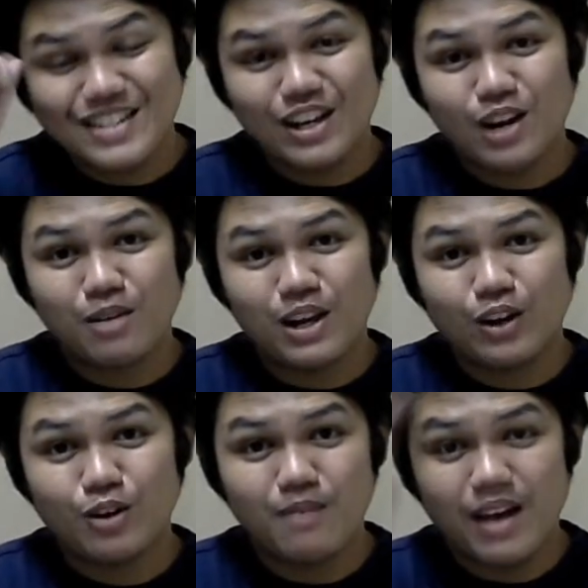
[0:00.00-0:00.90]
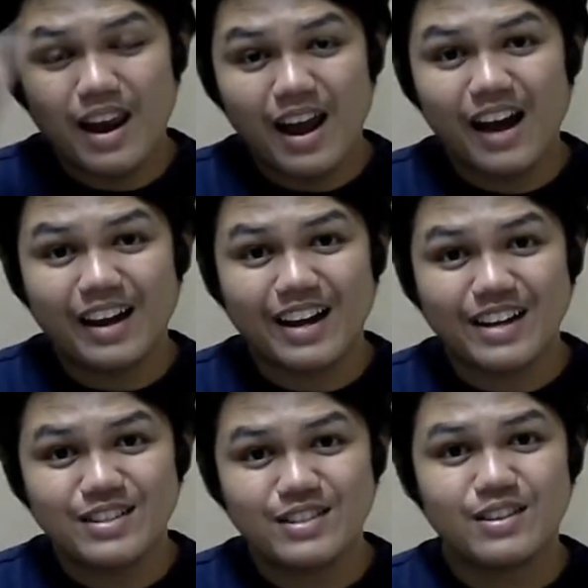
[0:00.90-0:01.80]
Assalamualaikum and hi
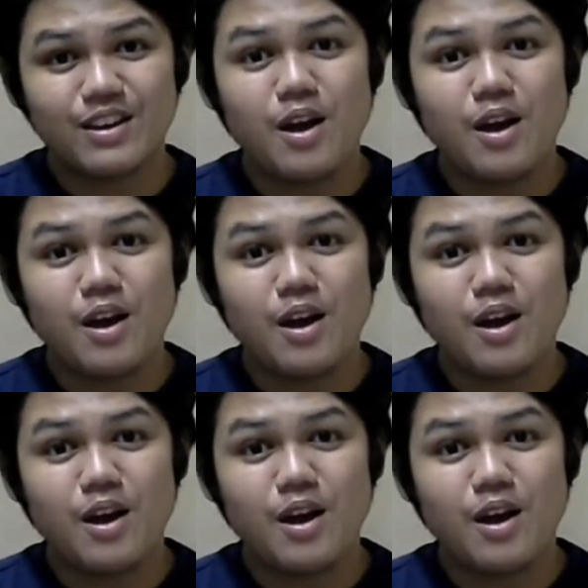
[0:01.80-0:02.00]
guys.